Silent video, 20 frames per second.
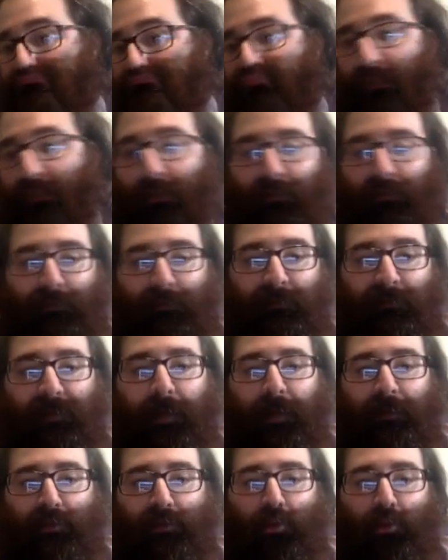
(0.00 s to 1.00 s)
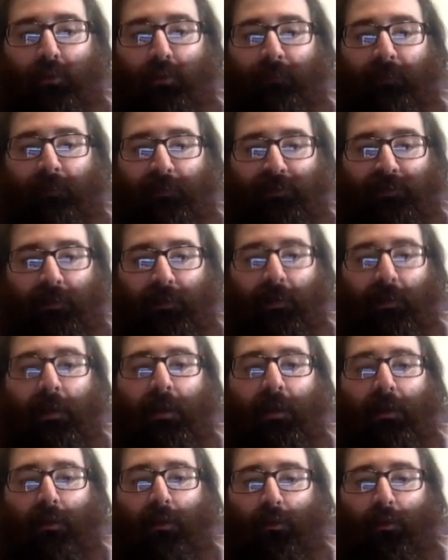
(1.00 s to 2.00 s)
Some sinusoidal function,
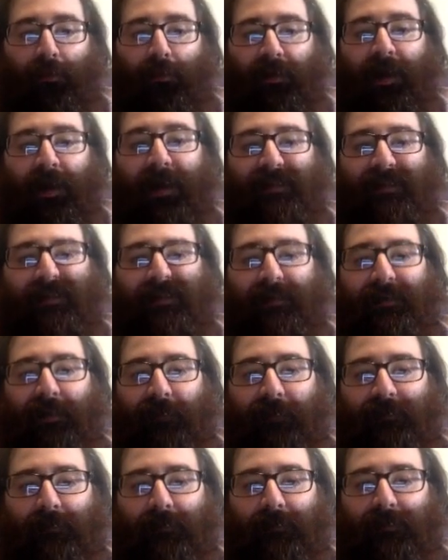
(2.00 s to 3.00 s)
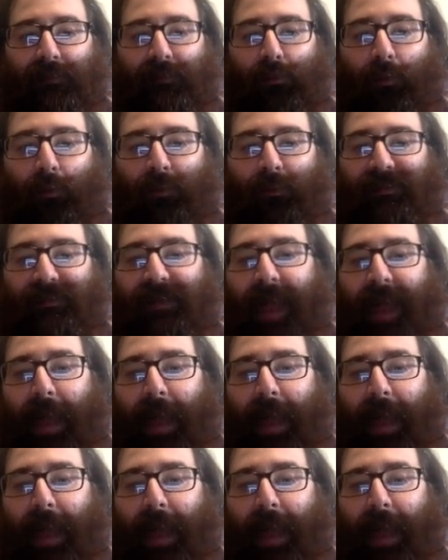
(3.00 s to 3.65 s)
where the constant f sub 0 is the